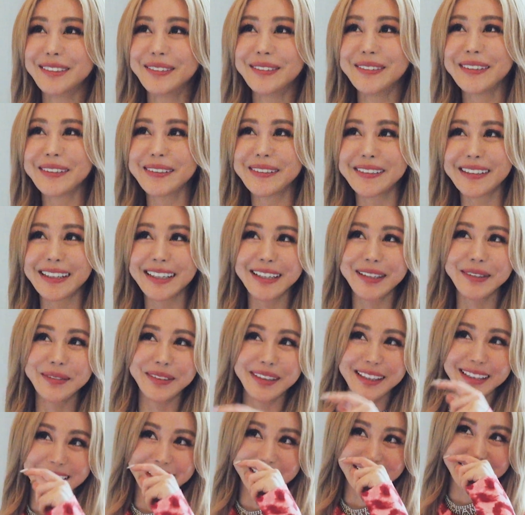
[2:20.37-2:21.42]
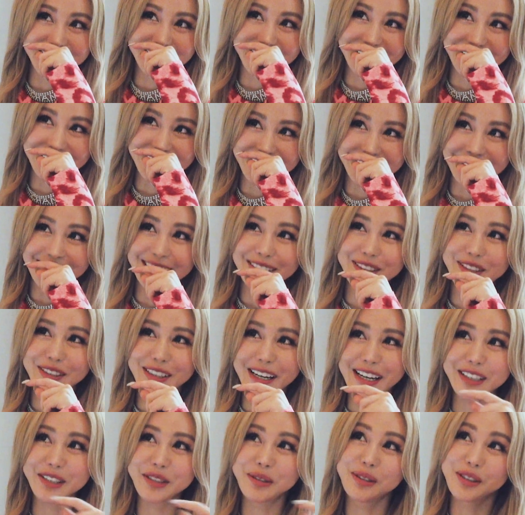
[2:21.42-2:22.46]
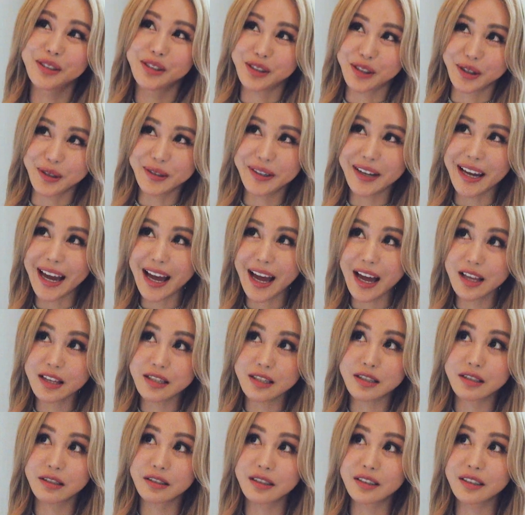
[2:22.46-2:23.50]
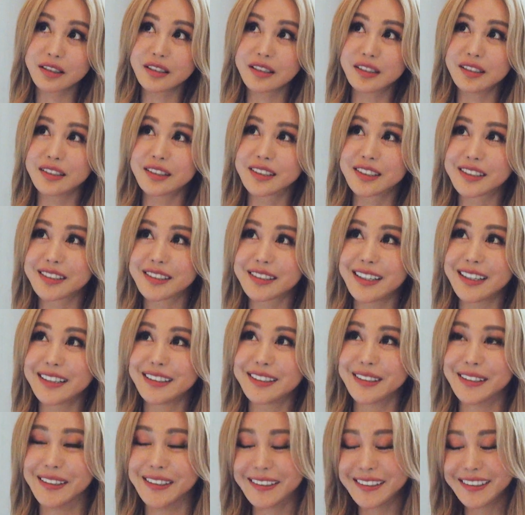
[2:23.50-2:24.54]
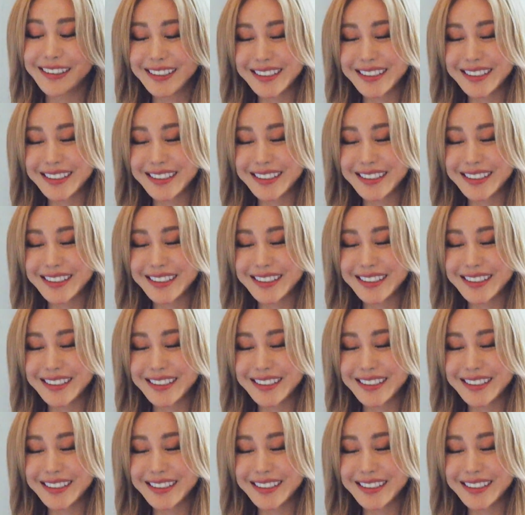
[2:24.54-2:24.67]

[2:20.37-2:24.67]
Wait, let me think. Should I do a joke answer or should I do a